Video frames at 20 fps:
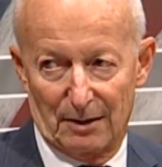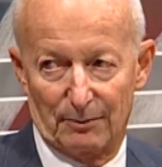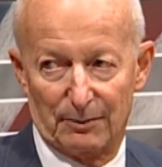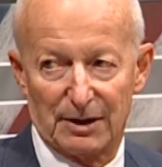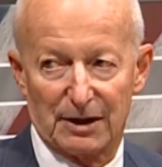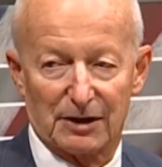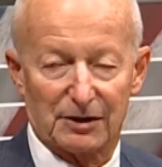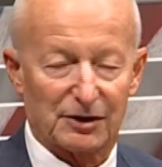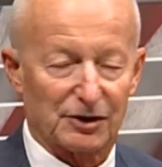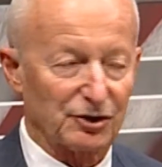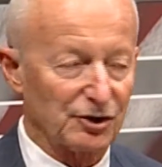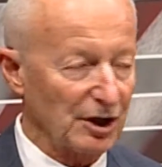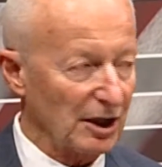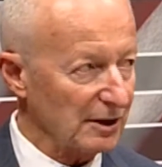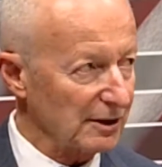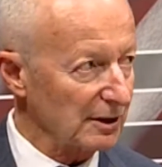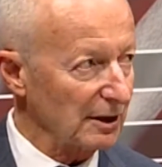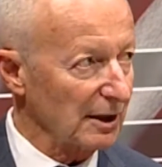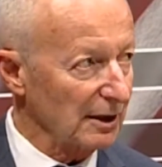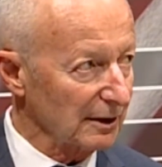Because
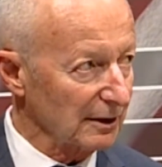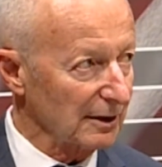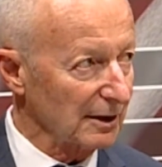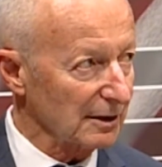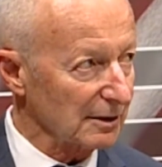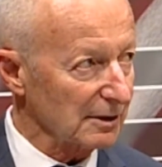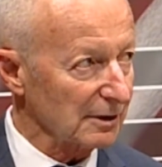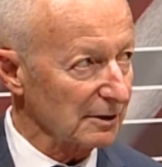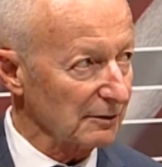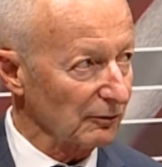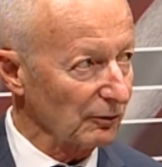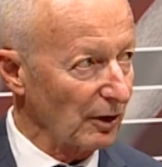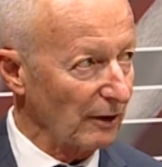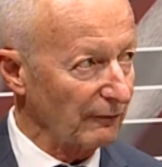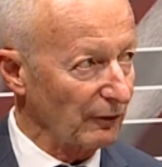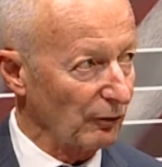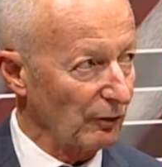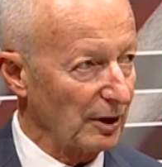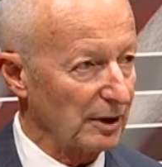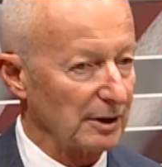just like this
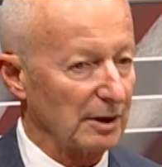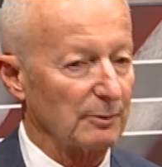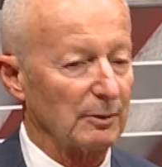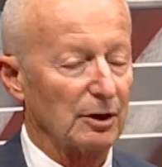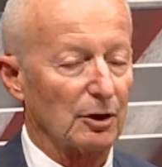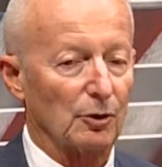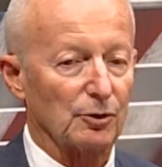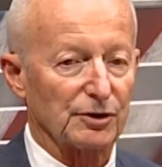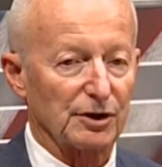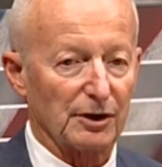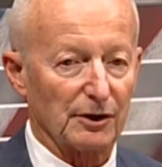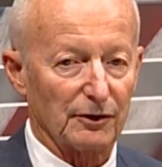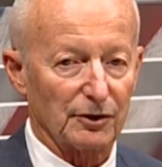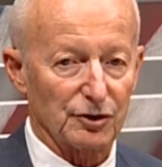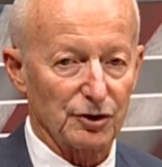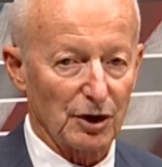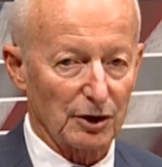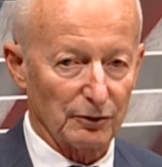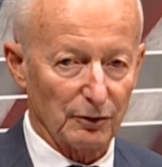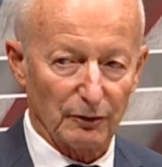referendum, it goes into the
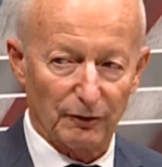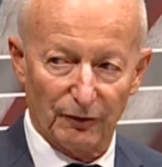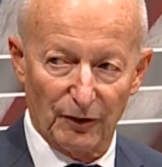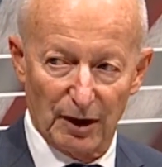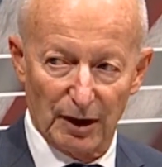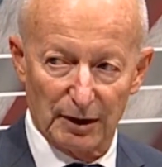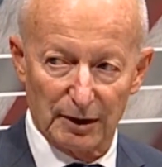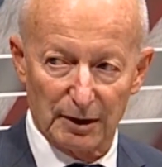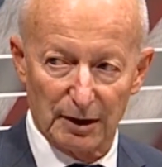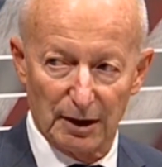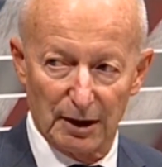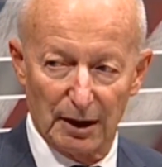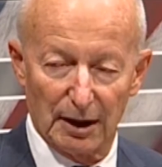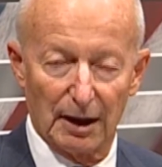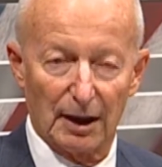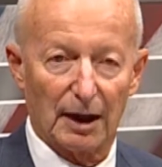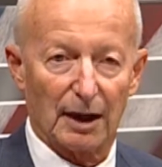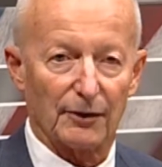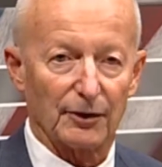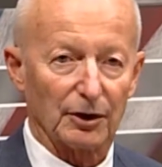general fund,
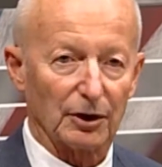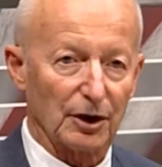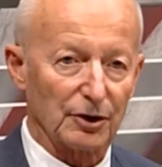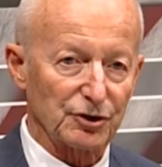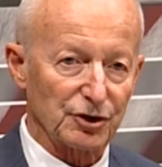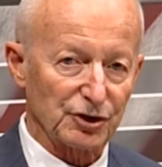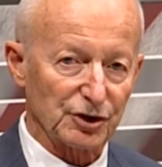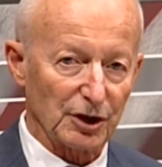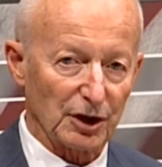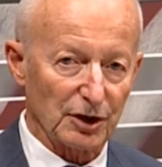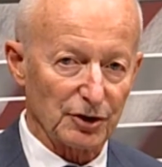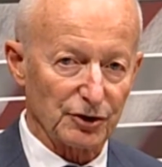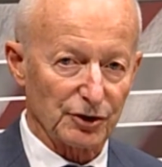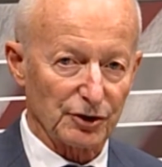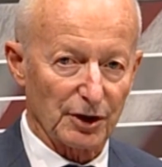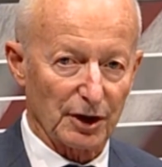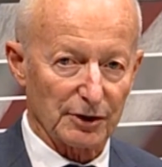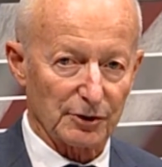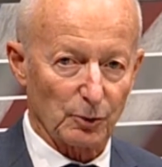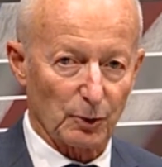and the legislature
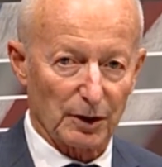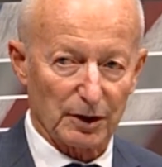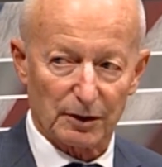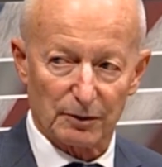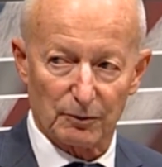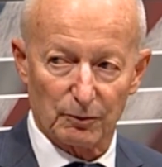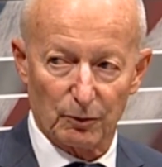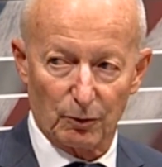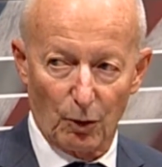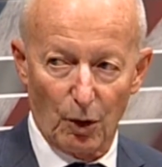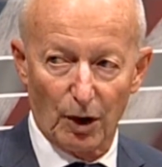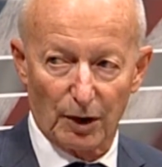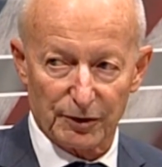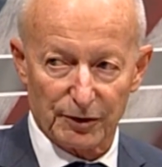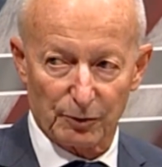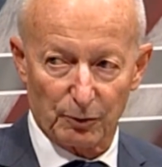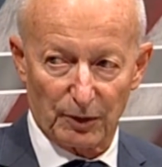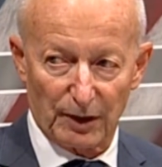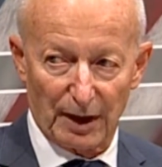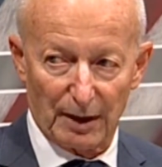does what it
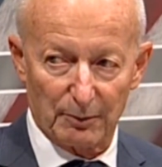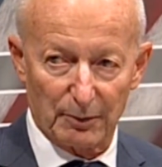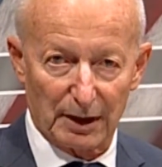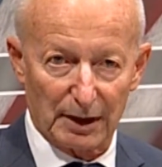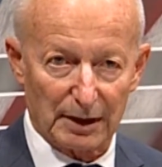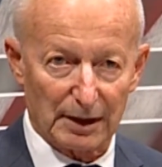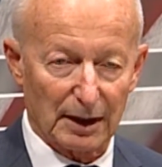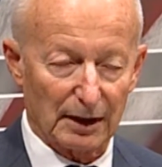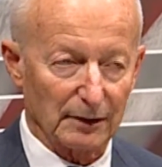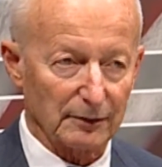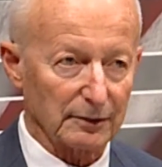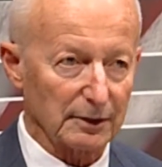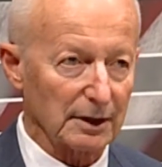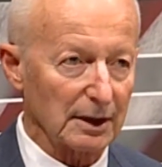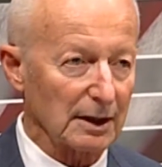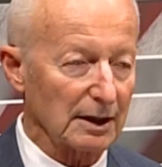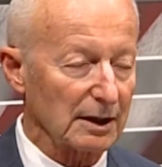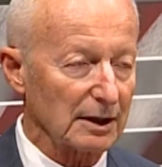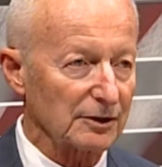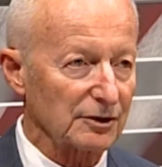wants with that money. And
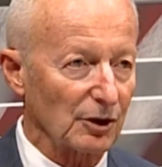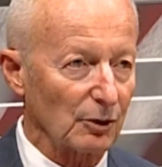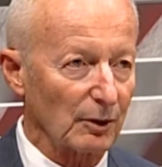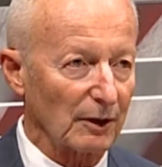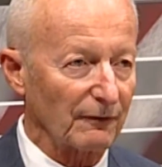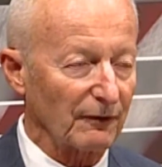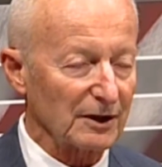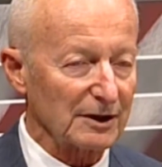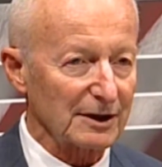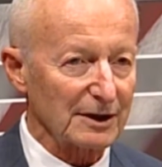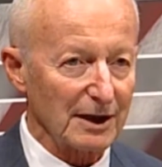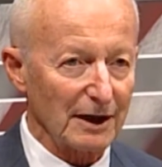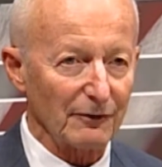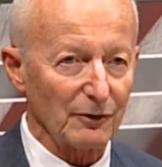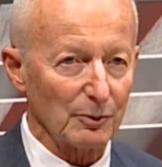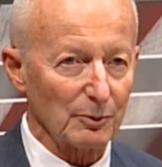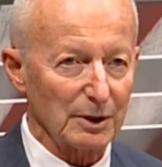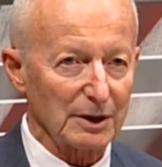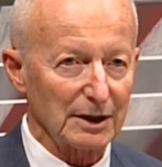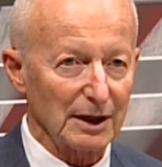so if it's never
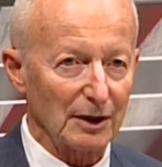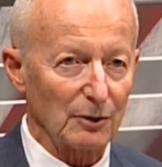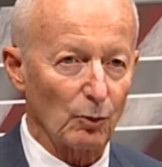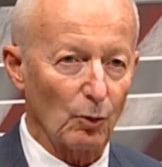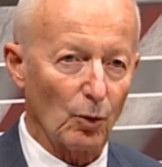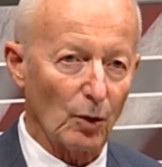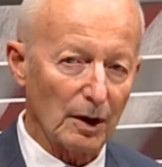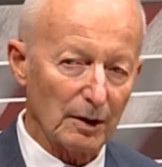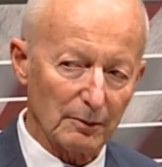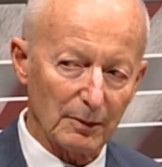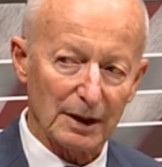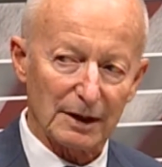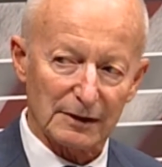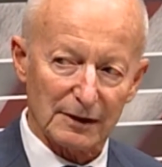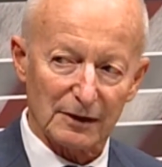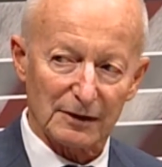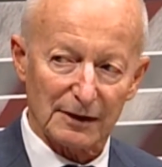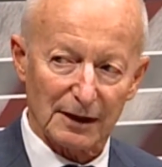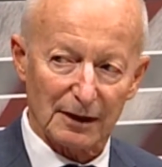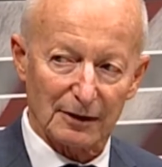been done, what makes
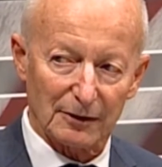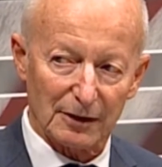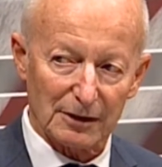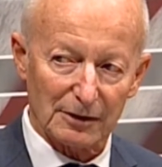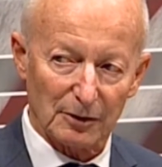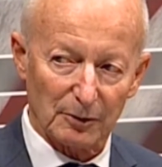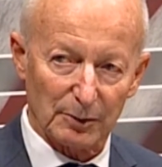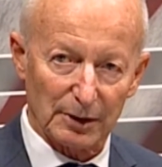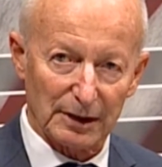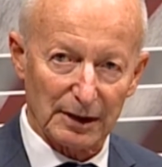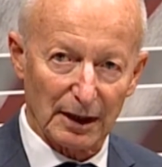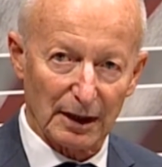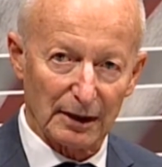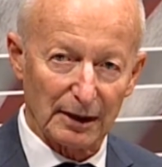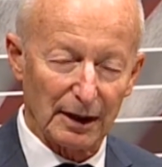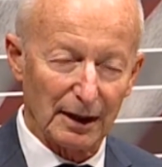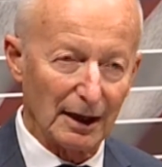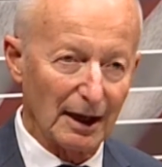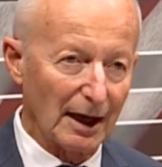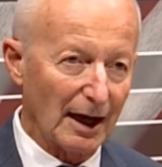us think this will be done?
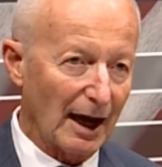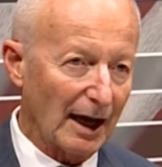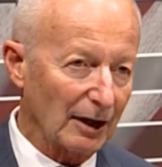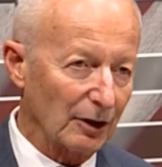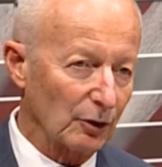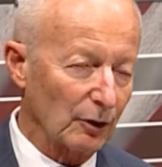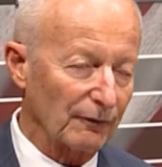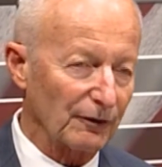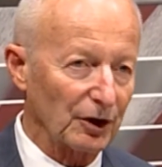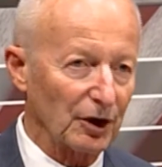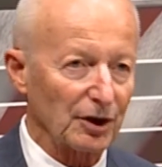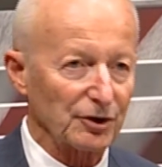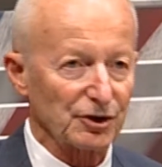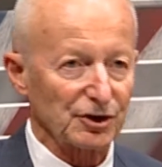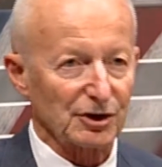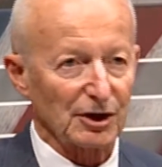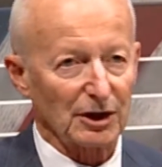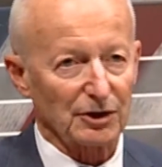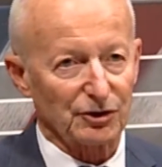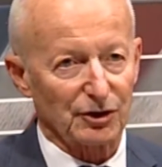I don't know if the
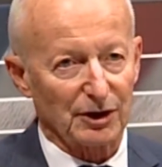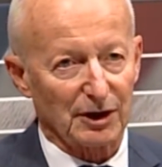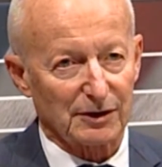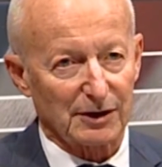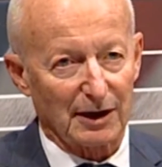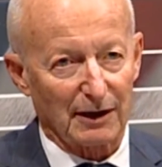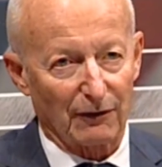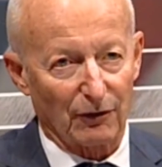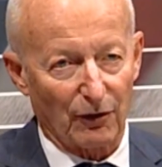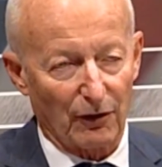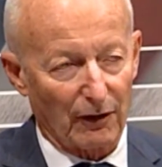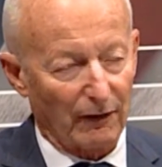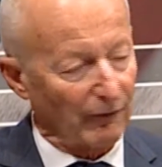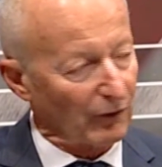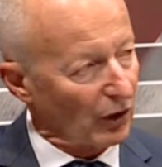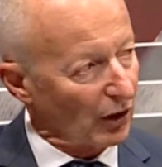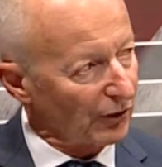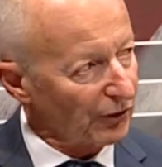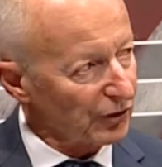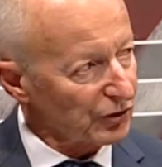legislature doesn't have
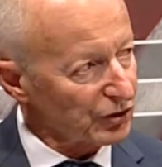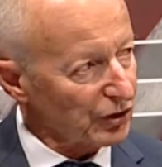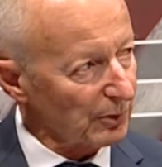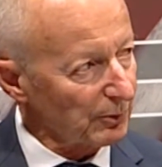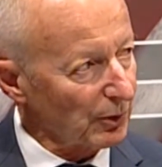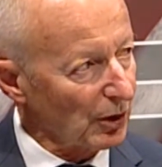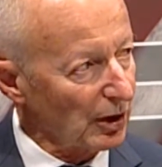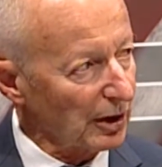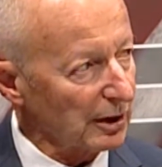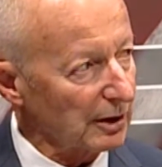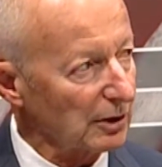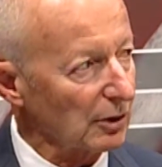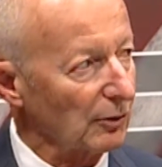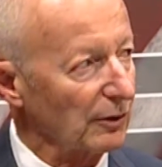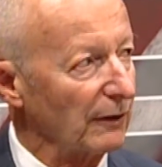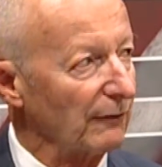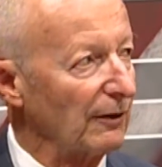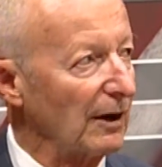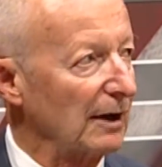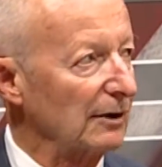authorship on it, or
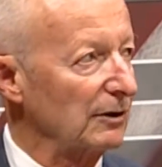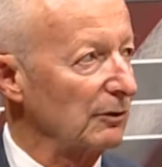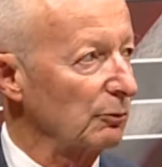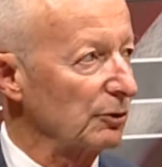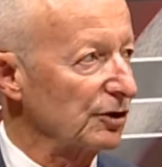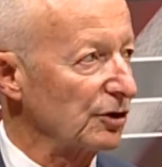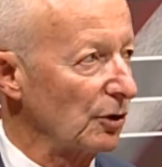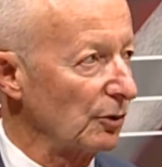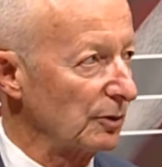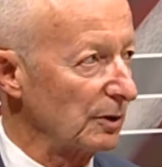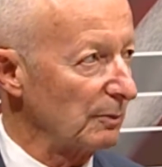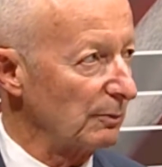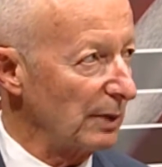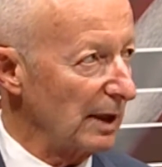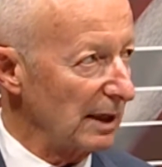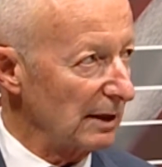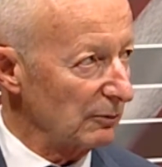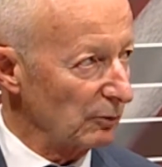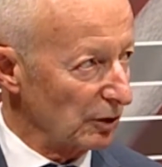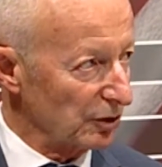the fact there was no
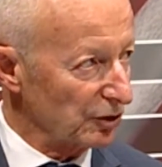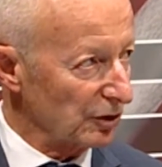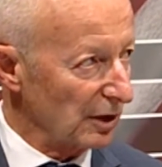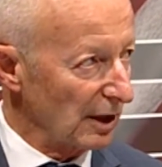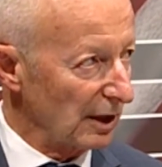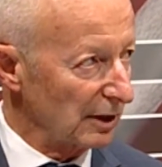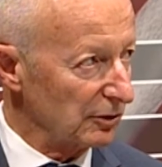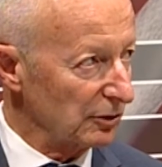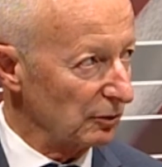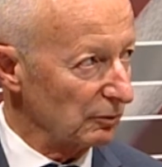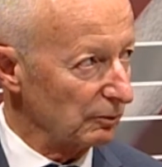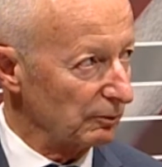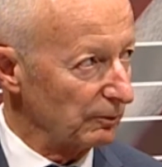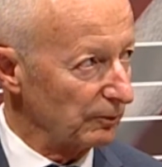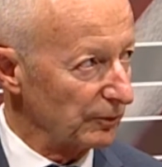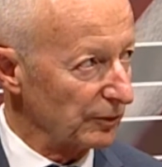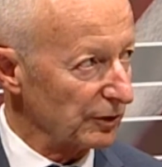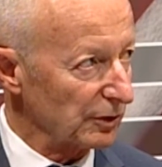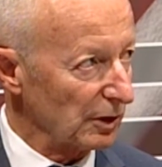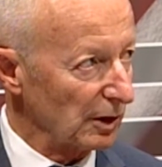debate, which, Ed, you
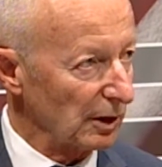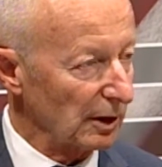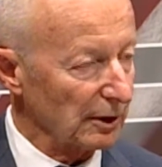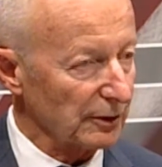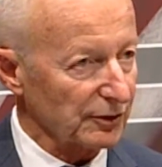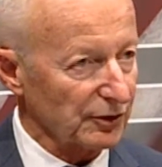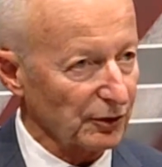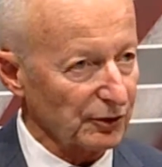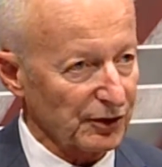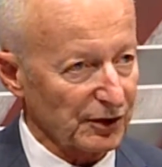so